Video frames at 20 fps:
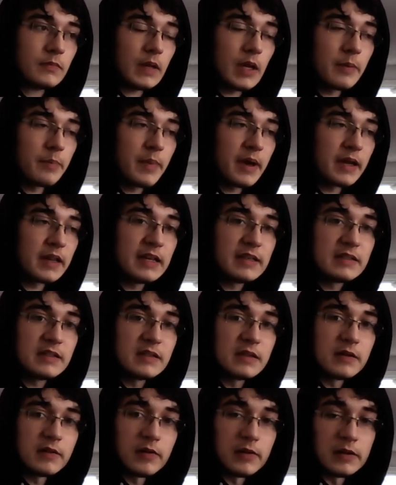
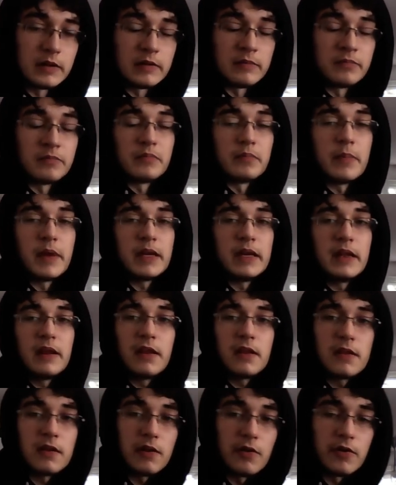many
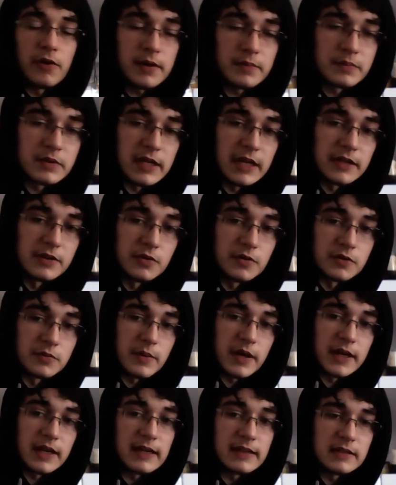theorems that use
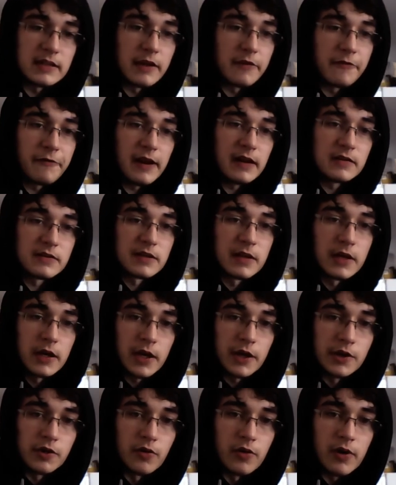magnetic fields,
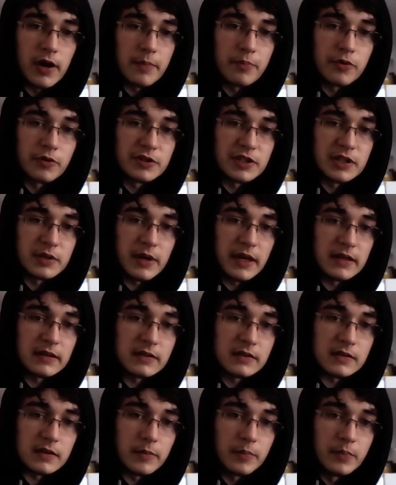you'll
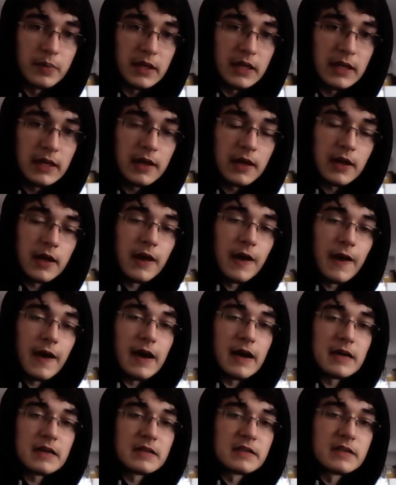approximate B
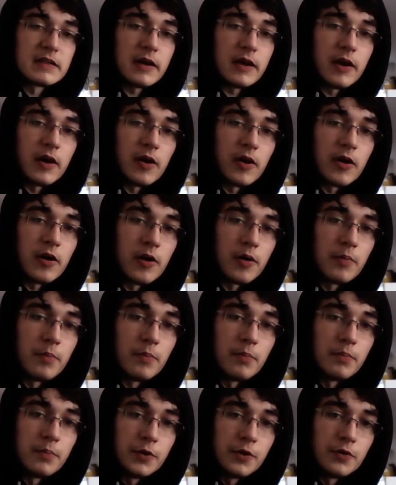as
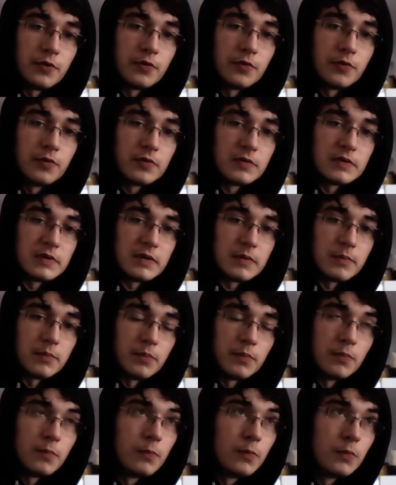mu
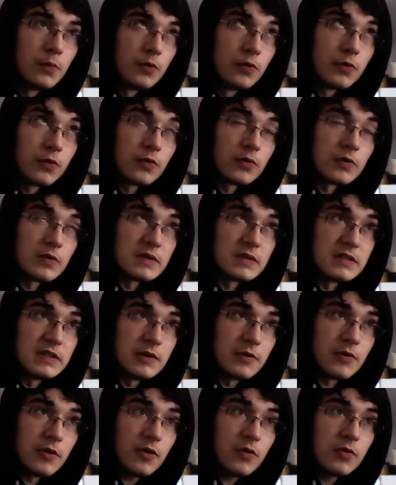
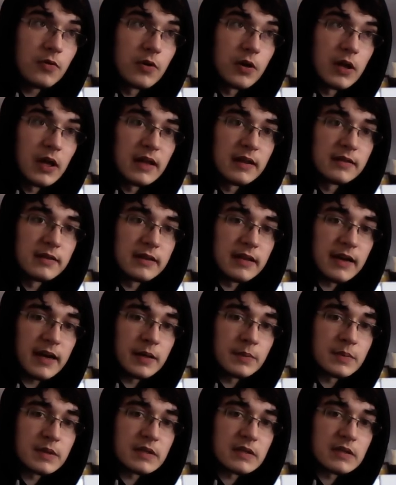0
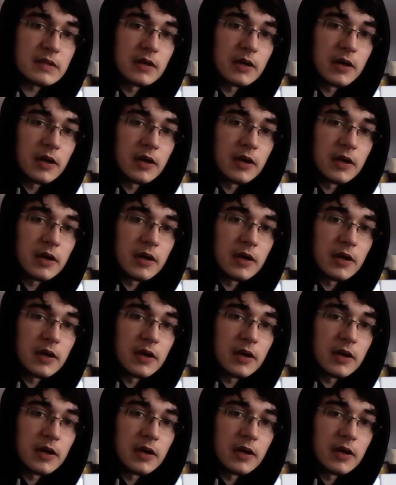times